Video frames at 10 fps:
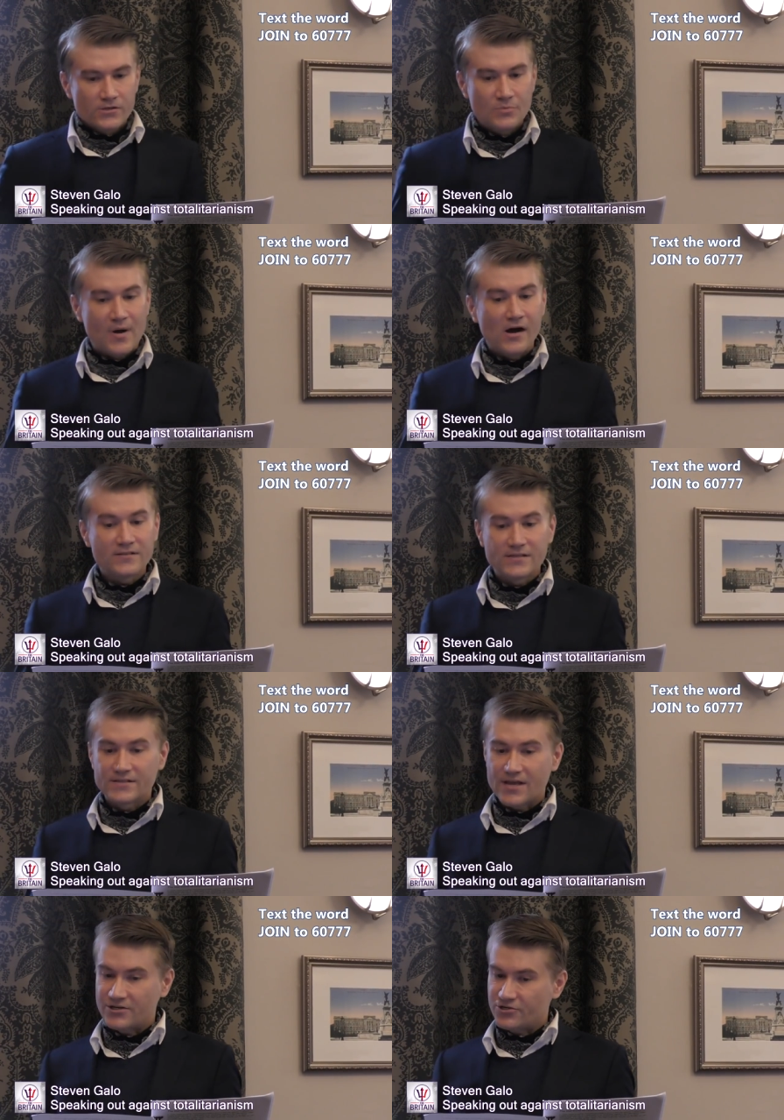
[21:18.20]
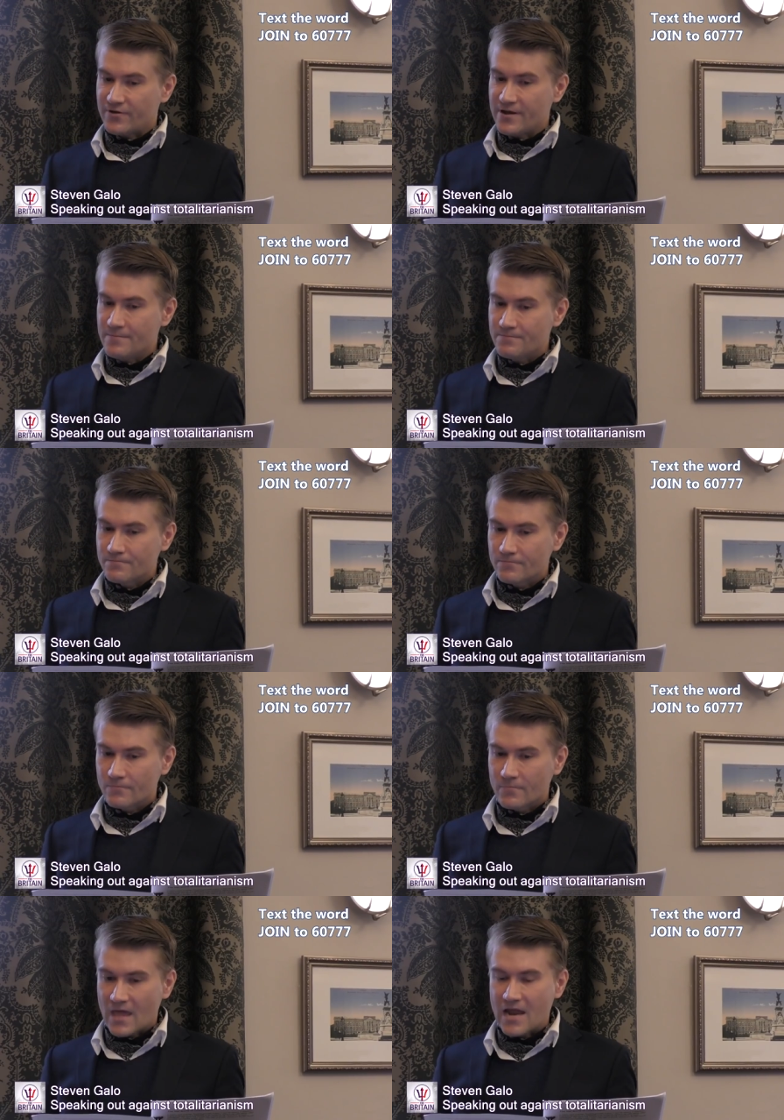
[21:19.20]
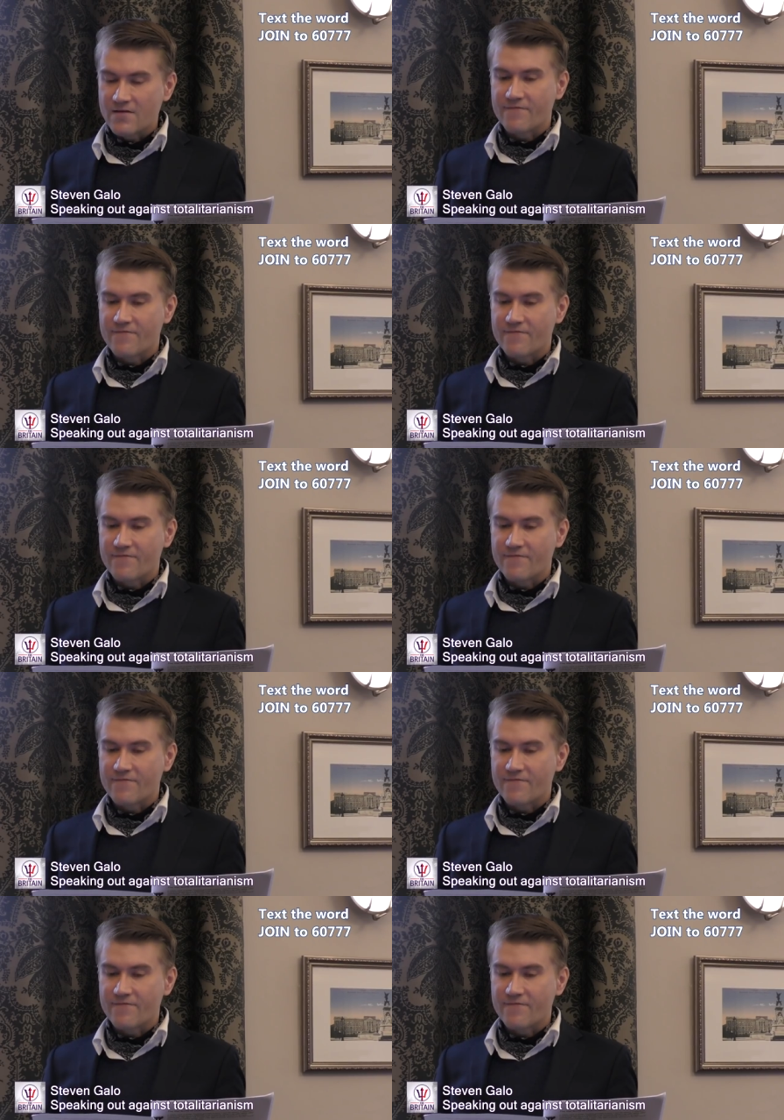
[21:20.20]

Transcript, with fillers: The past is history, and